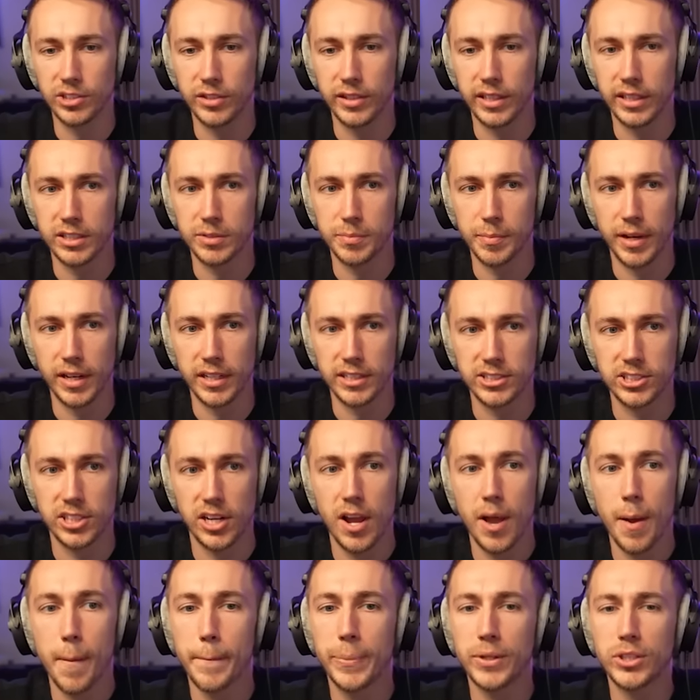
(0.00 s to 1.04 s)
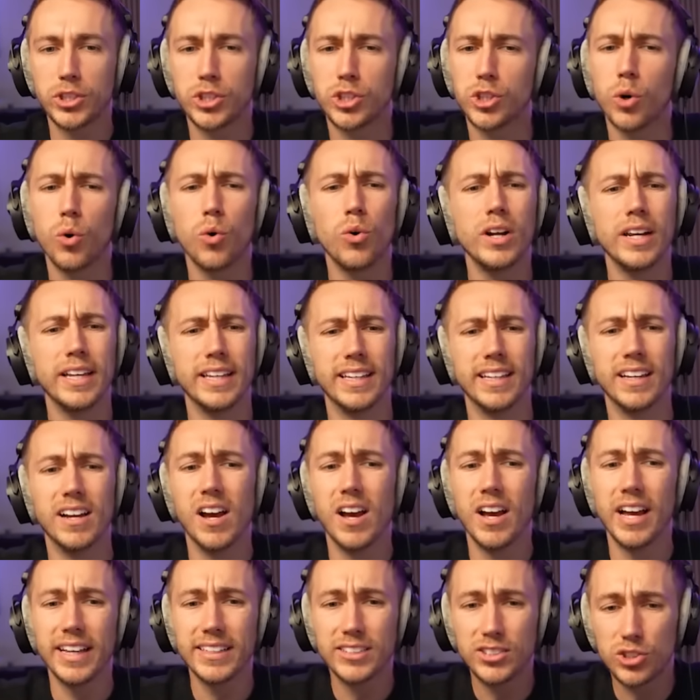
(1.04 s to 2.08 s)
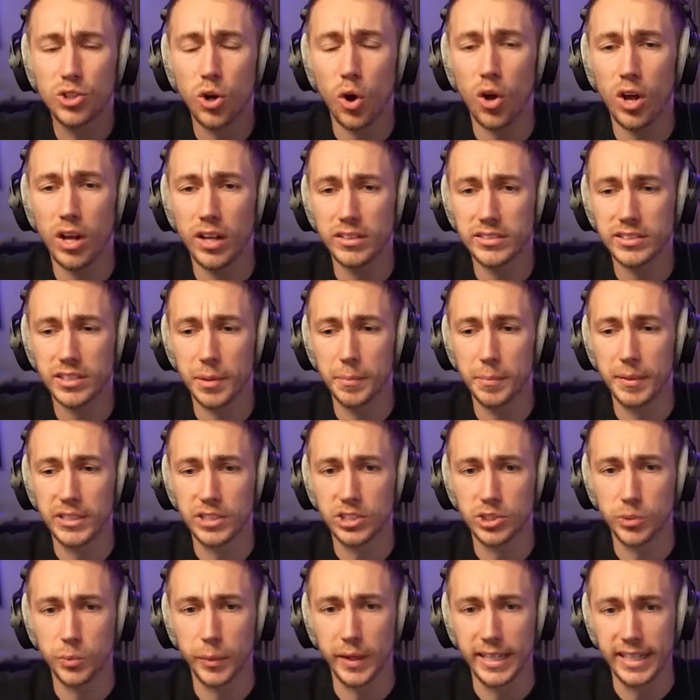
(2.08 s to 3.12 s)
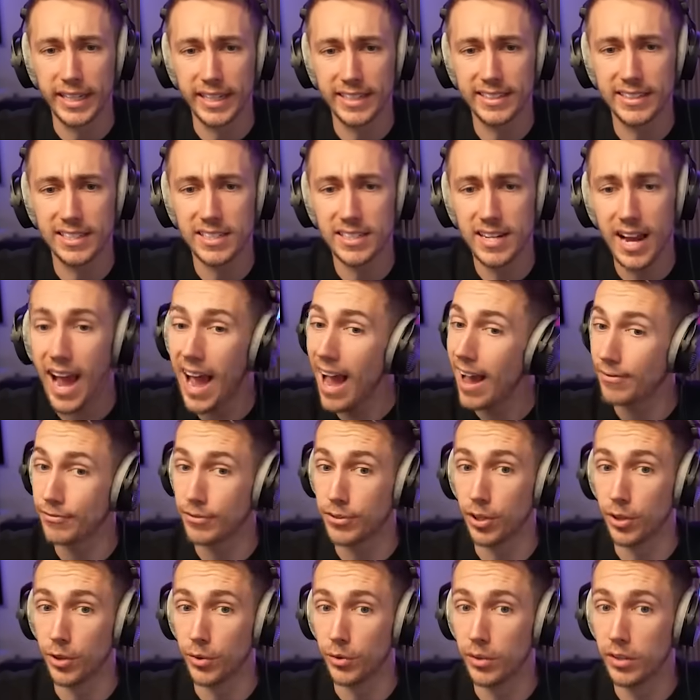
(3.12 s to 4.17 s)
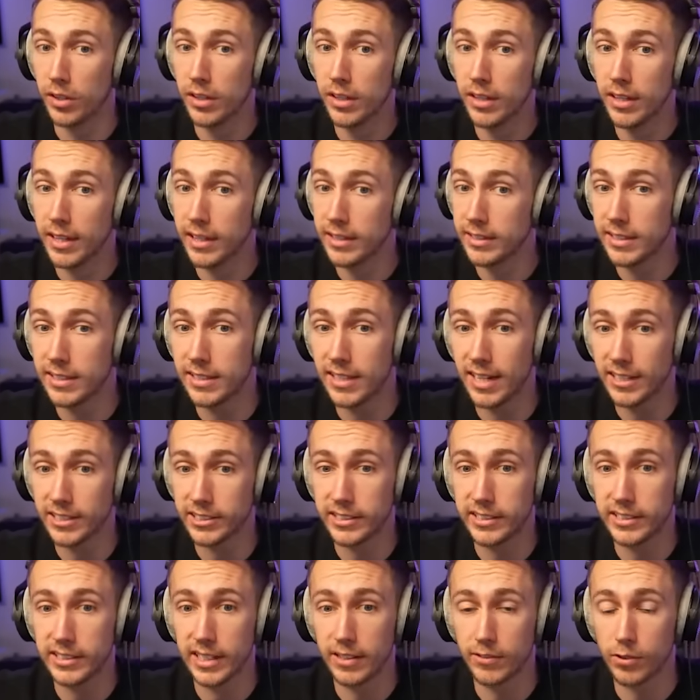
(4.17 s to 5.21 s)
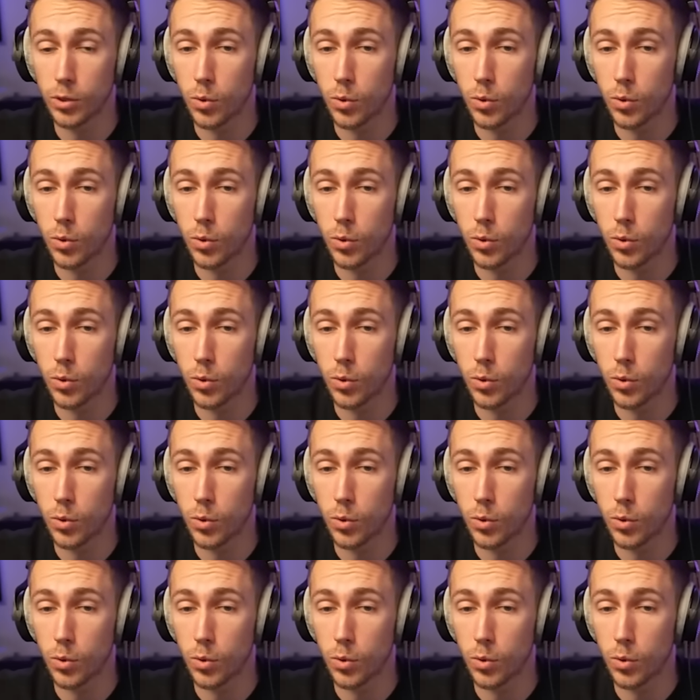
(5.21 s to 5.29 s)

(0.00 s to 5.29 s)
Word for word: do this much. But surely it's got something sweet. It didn't have to. It didn't actually say